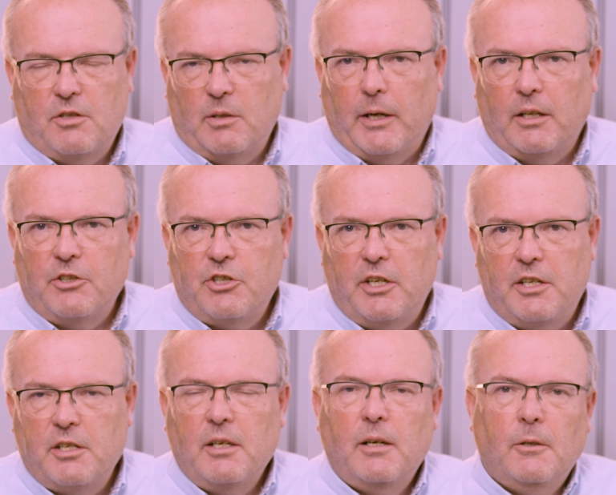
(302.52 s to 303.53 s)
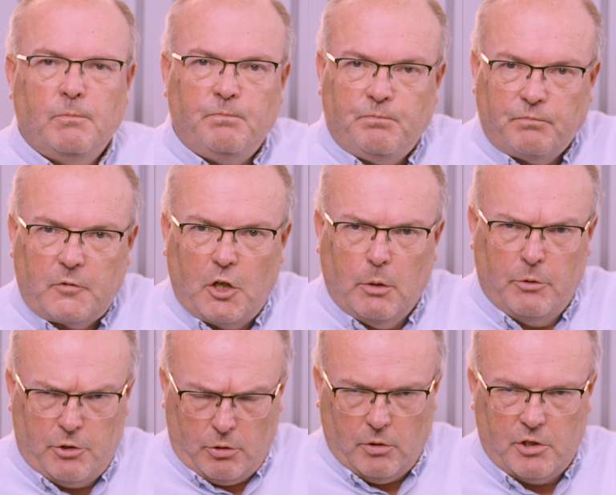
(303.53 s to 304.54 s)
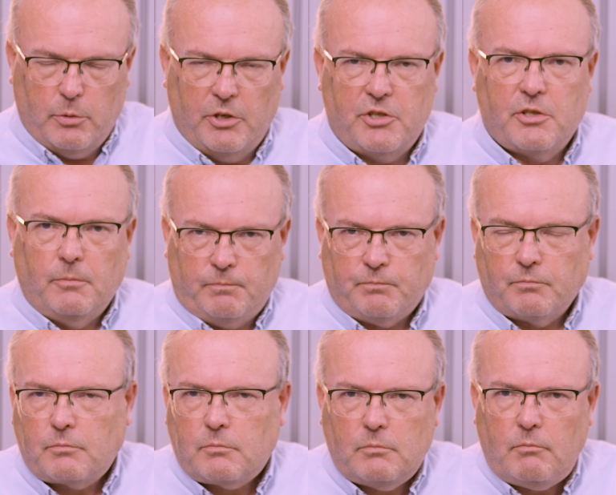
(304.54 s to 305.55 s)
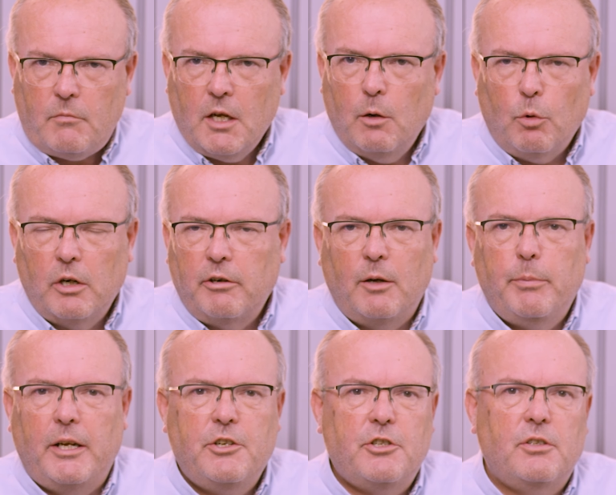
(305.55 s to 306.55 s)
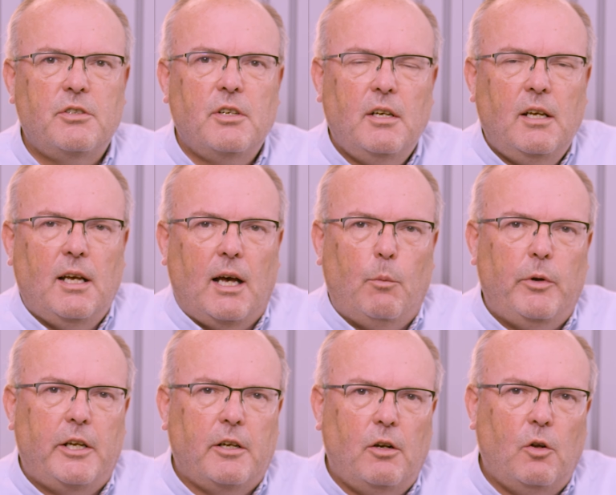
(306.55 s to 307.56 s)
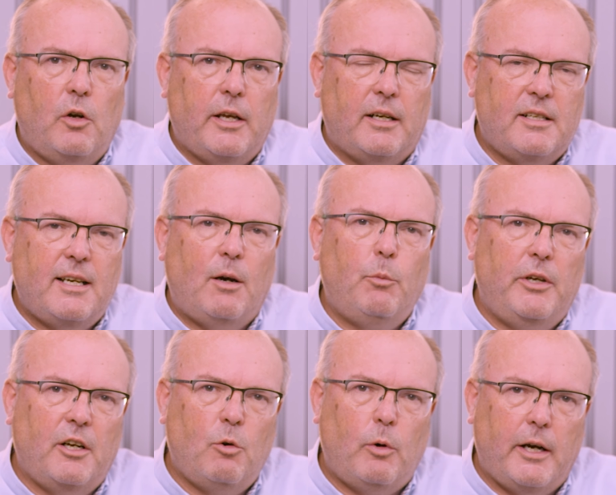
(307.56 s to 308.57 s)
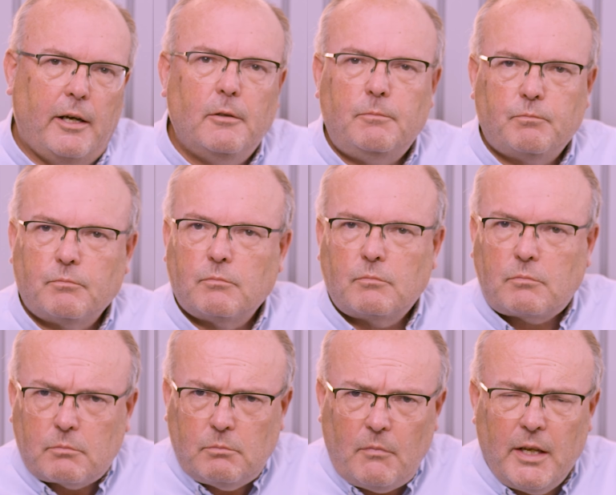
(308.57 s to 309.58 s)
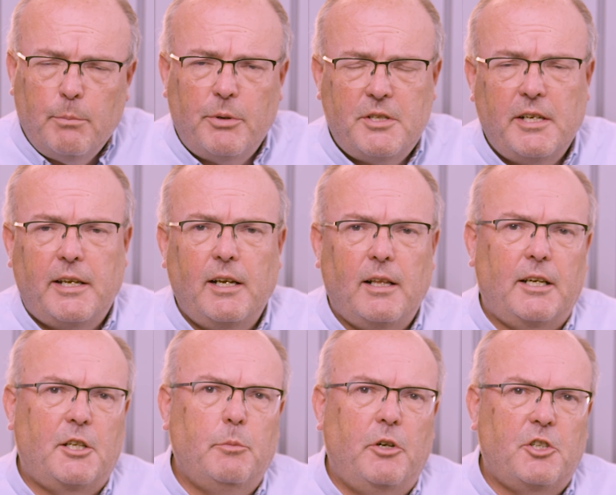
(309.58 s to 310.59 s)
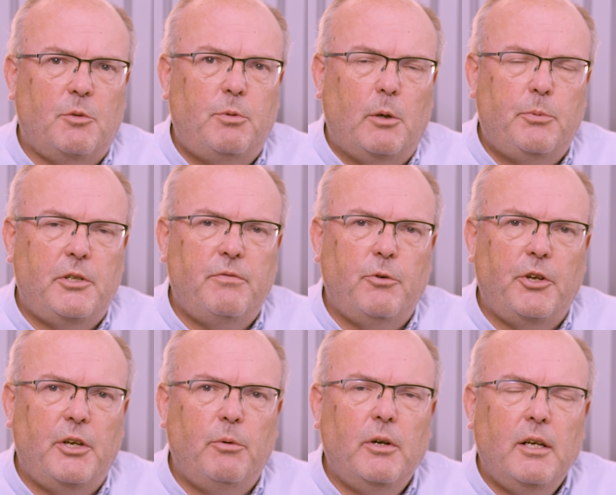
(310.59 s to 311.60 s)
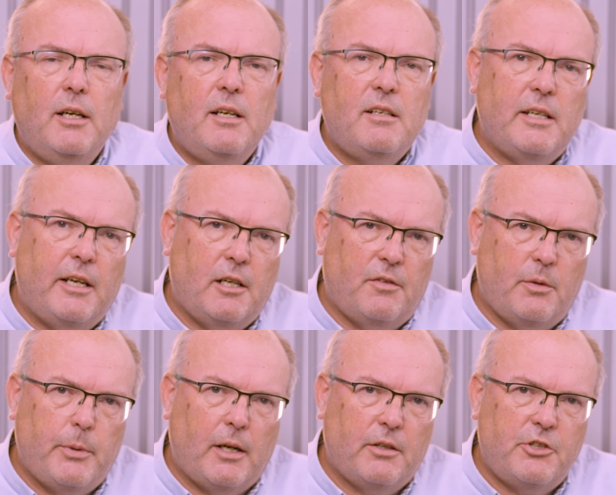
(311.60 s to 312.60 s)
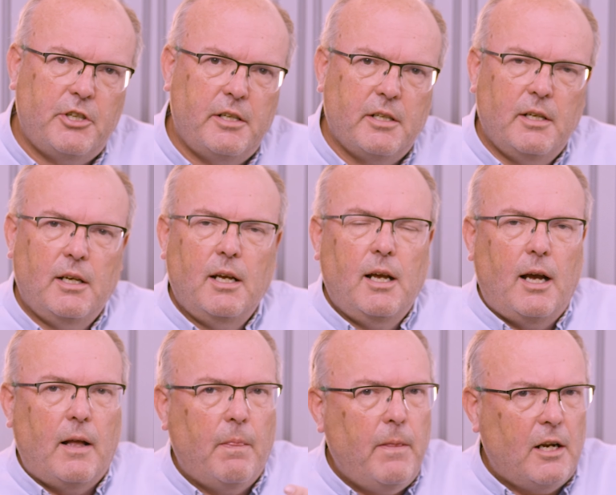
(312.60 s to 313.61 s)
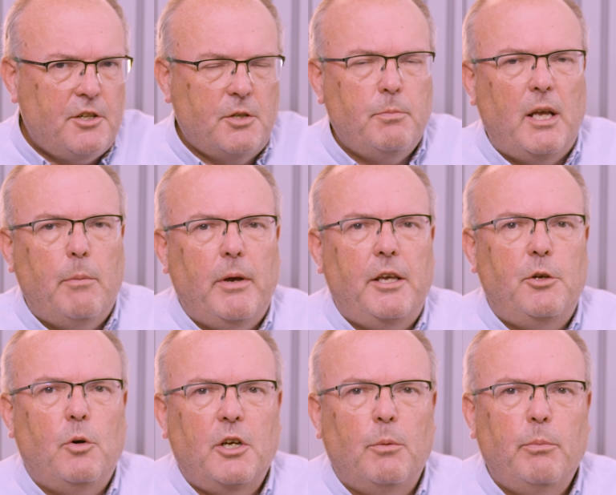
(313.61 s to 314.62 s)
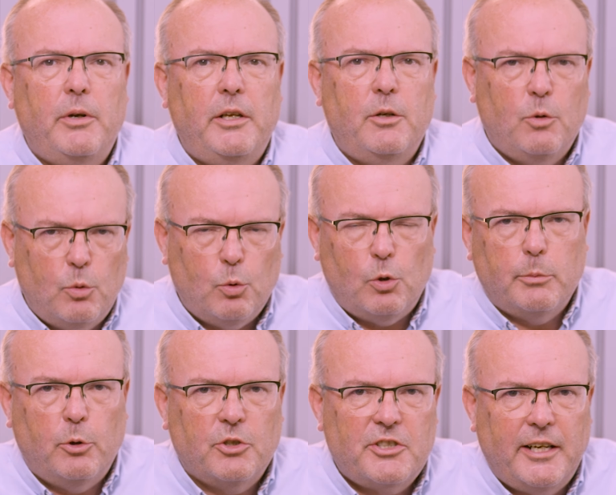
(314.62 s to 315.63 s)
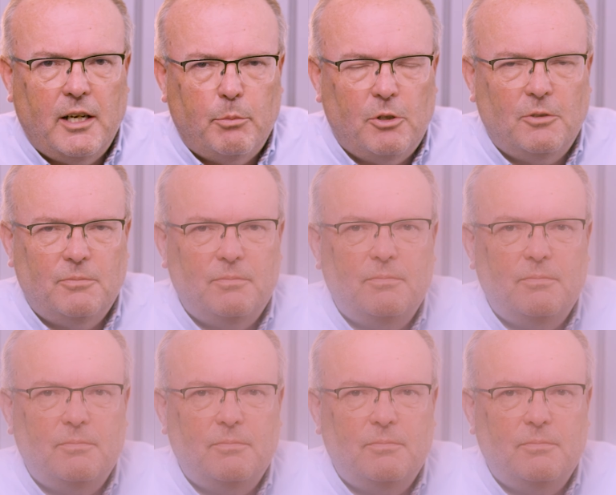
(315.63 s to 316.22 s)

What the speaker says: on the balance sheet, come and talk to us at One Crown Pensions, and we can look at, can we acquire in particular that commercial property for you, take it off the balance sheet, and that just may make your company all the more saleable.